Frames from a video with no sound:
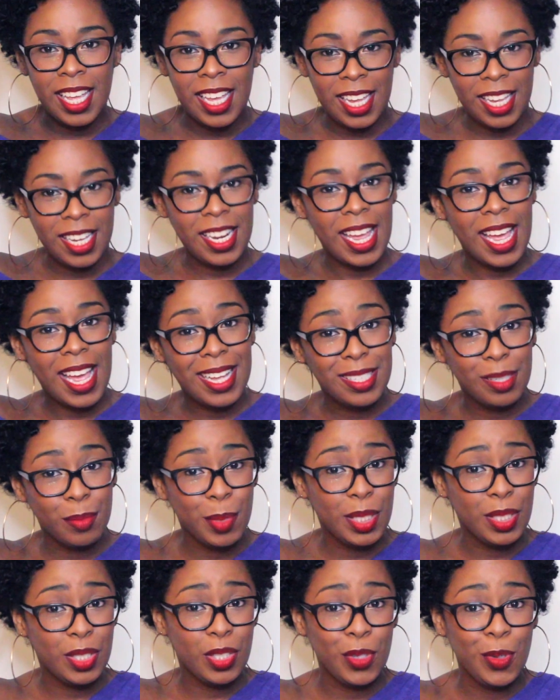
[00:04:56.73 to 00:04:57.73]
It has
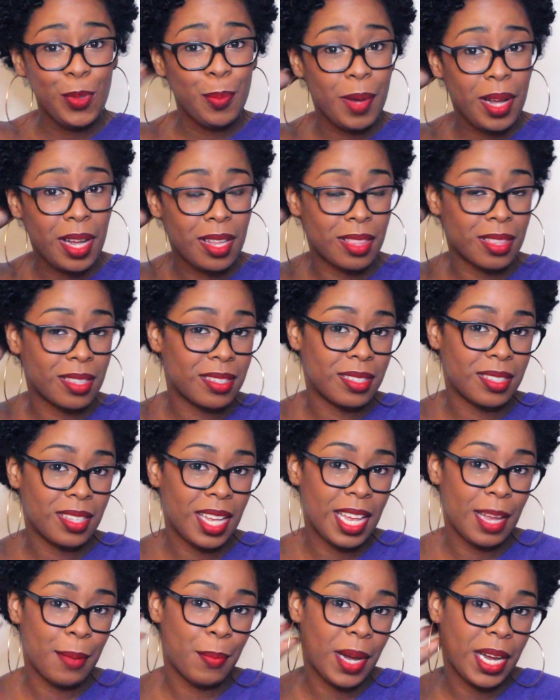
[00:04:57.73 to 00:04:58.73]
been 2 months
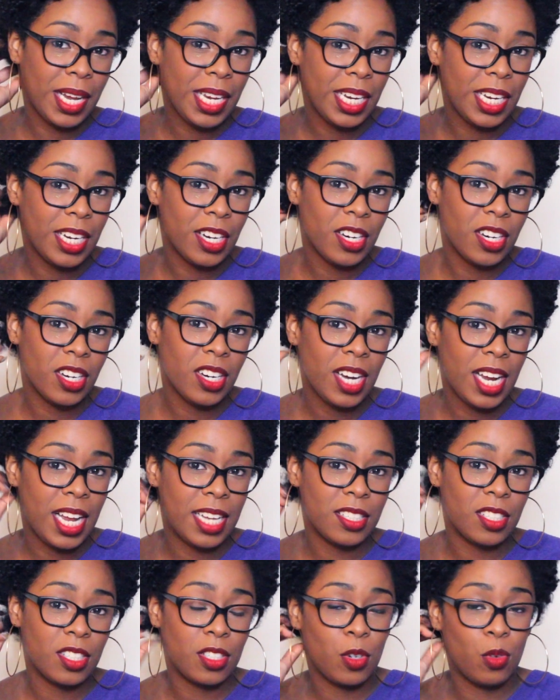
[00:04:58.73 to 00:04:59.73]
and my hair
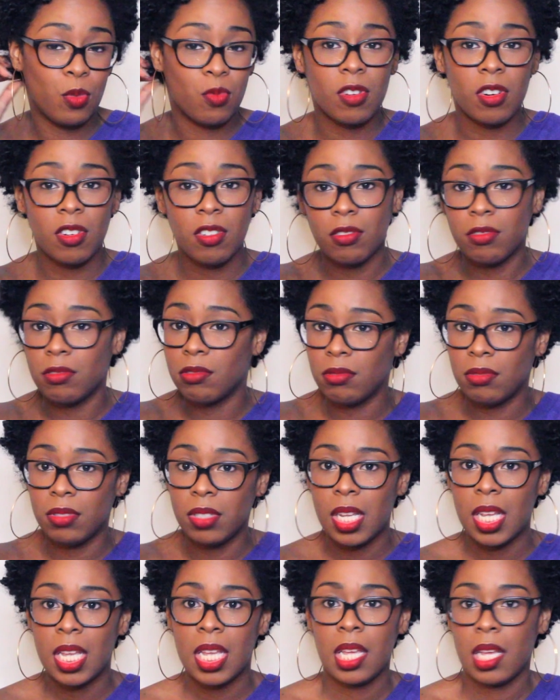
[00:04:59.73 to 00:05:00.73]
has grown
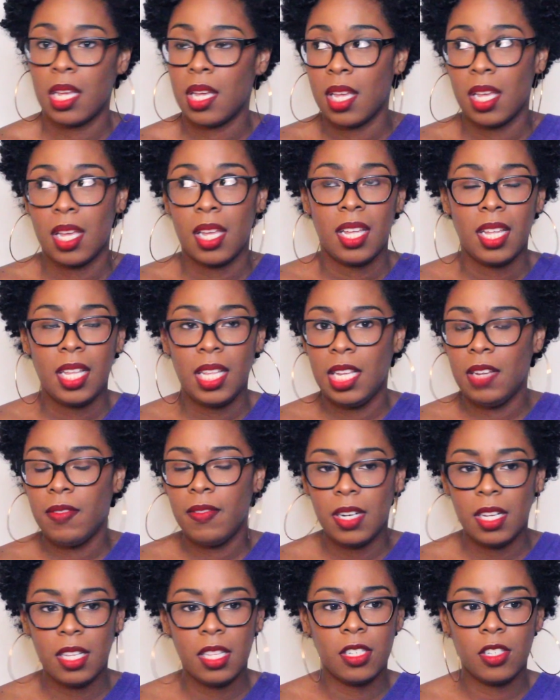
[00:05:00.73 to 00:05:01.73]

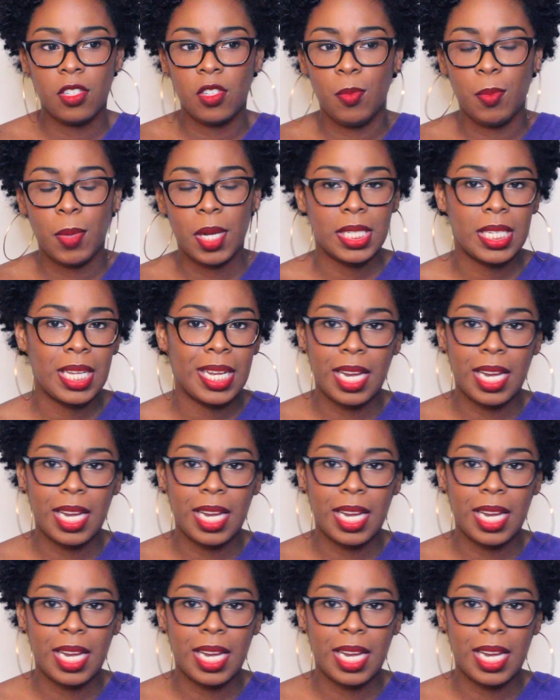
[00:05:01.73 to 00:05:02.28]
even in the 2 months.